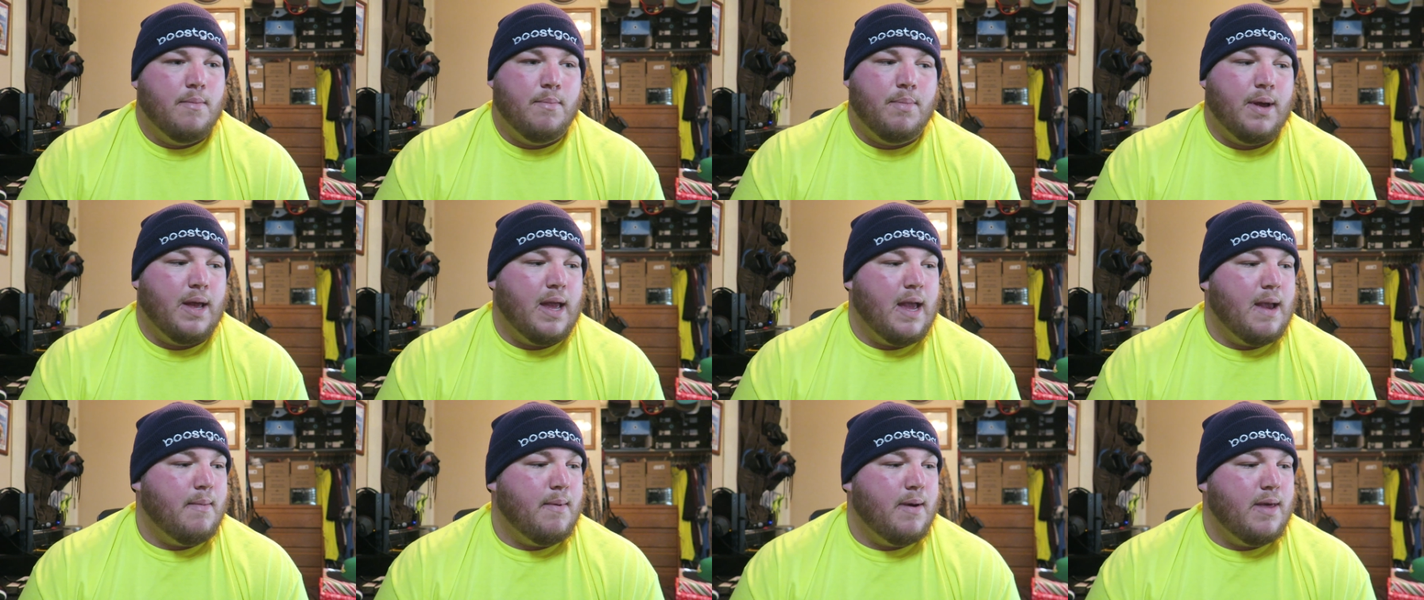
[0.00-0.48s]

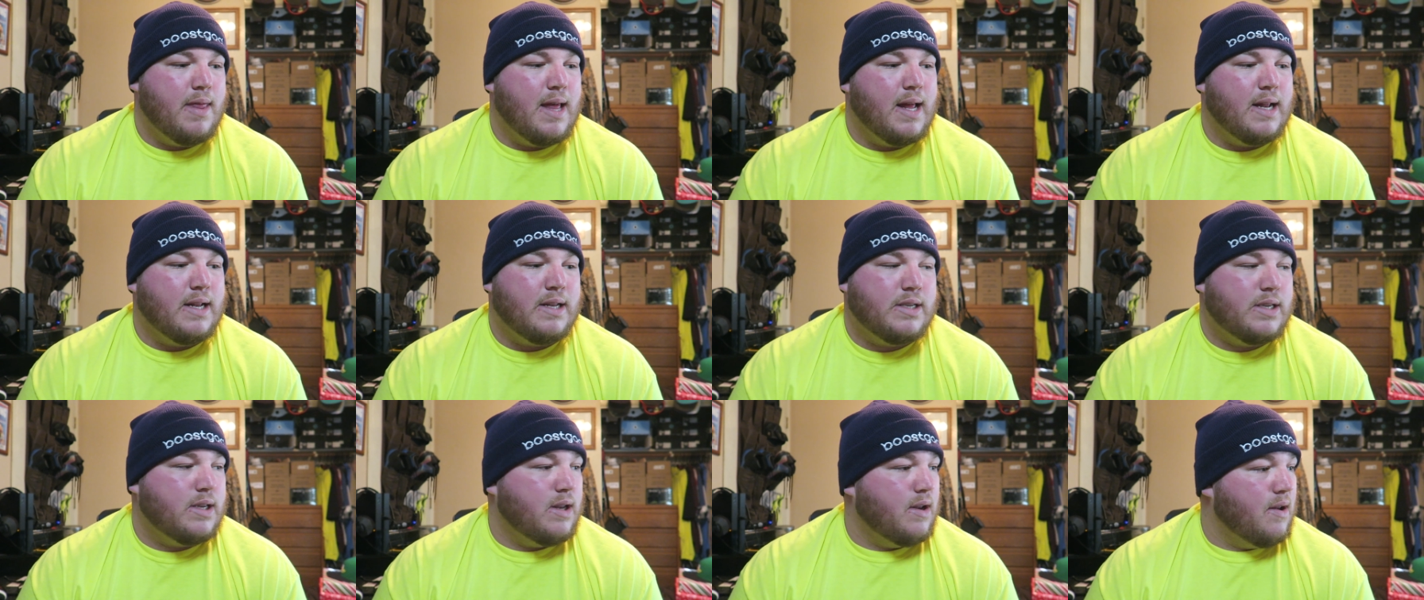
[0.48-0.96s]
But yeah, man,
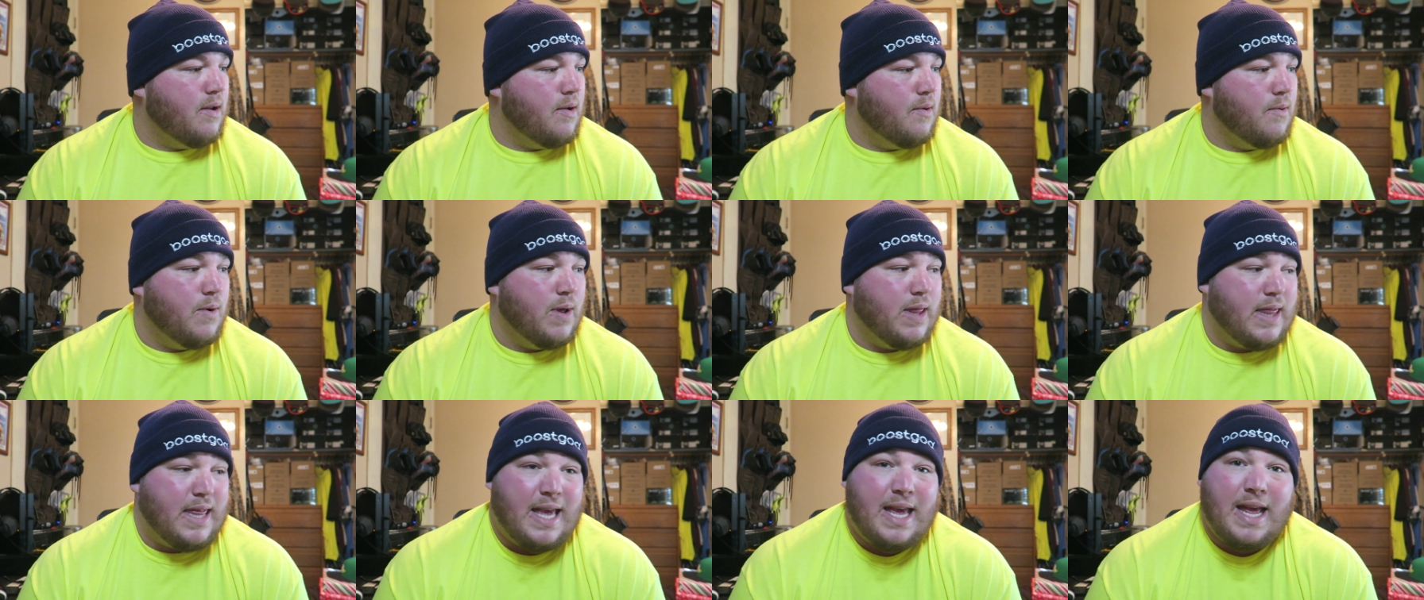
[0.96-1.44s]
that's
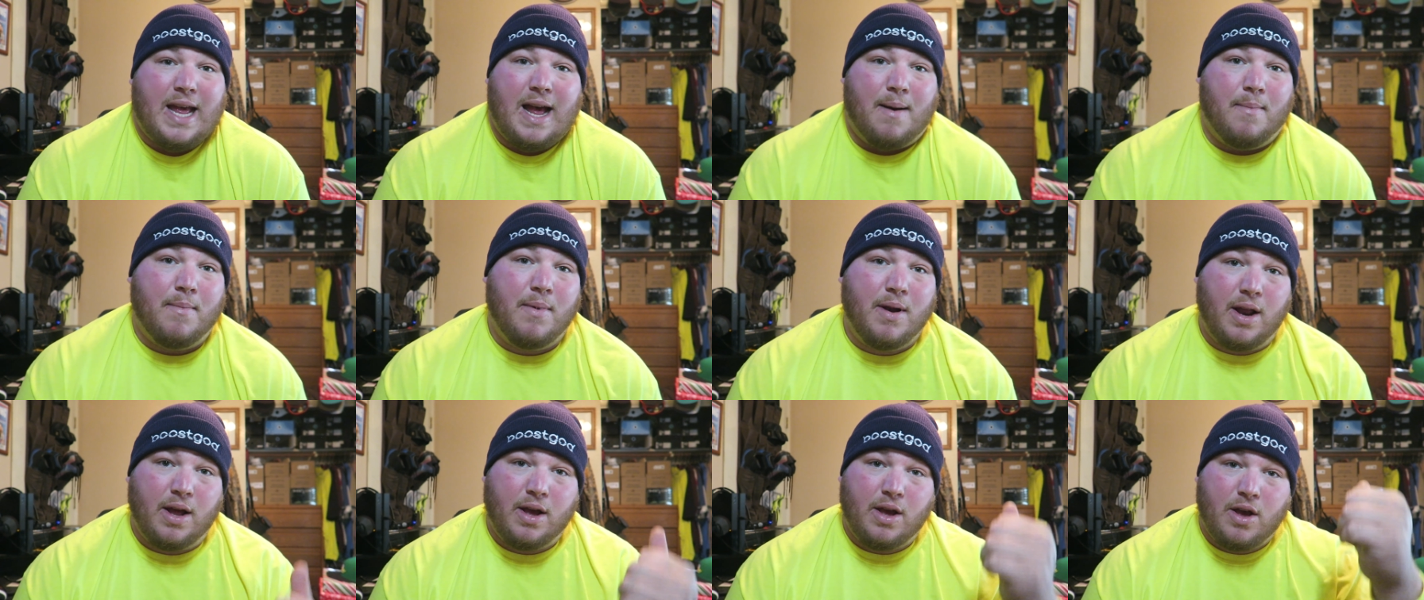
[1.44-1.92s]
with it.
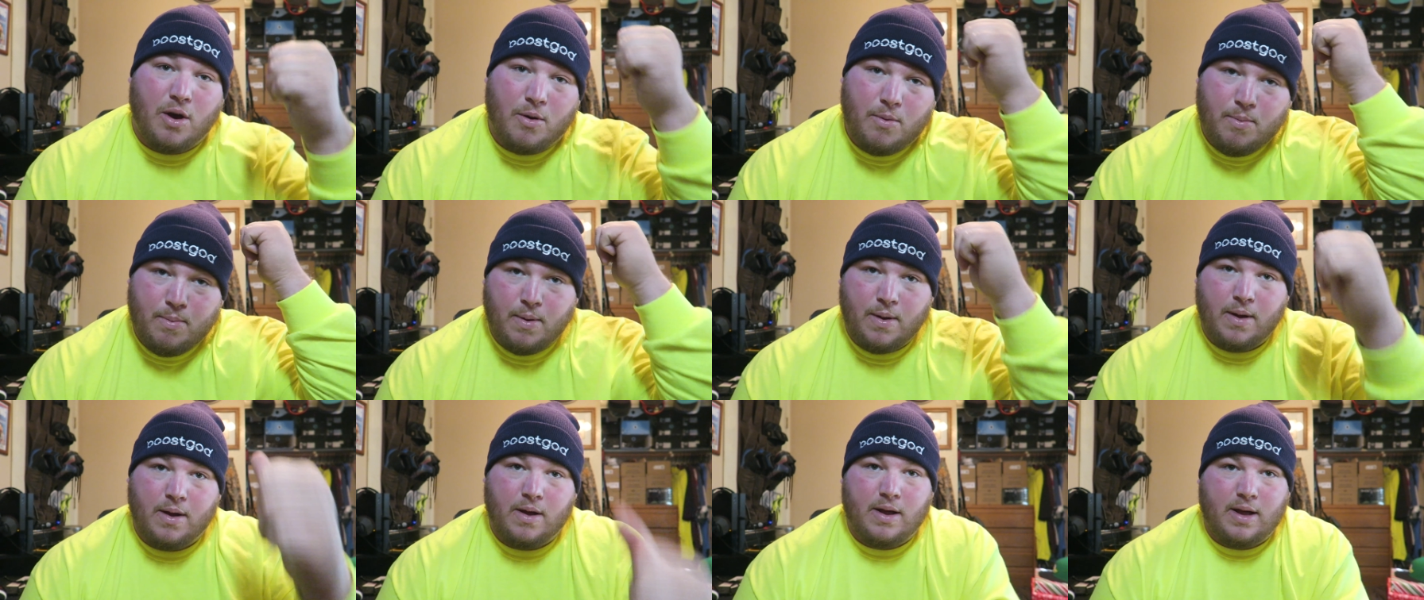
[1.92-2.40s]
I'm gonna
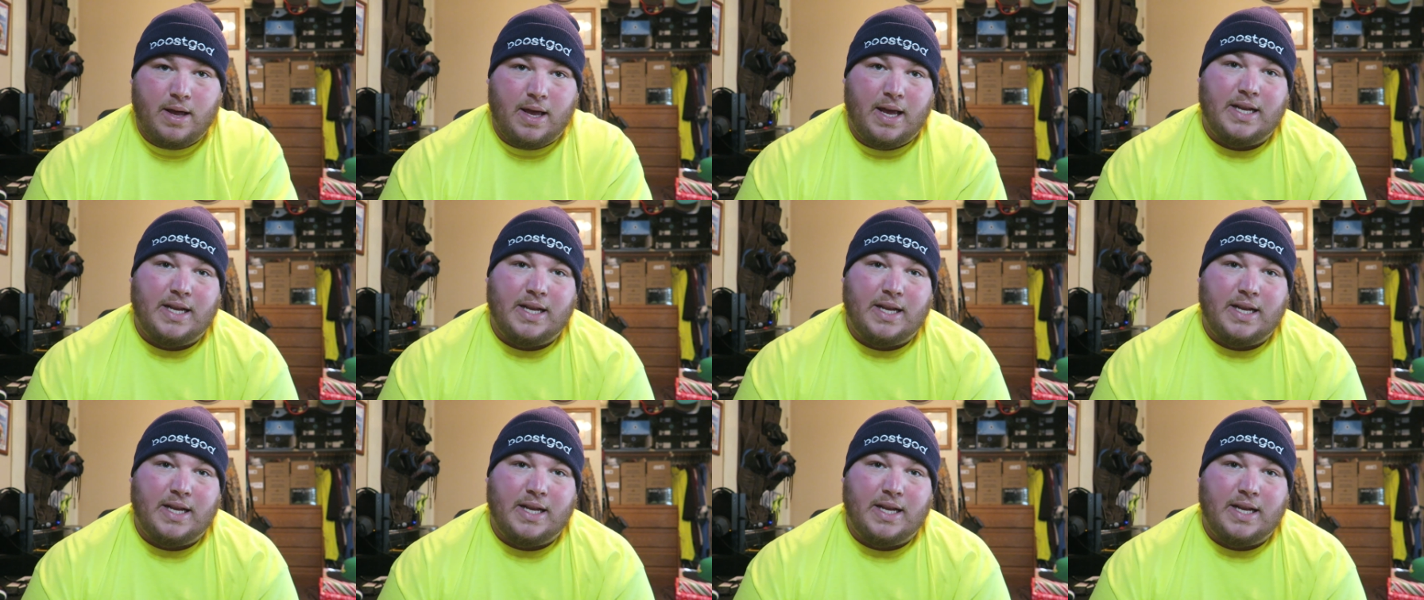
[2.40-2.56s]
go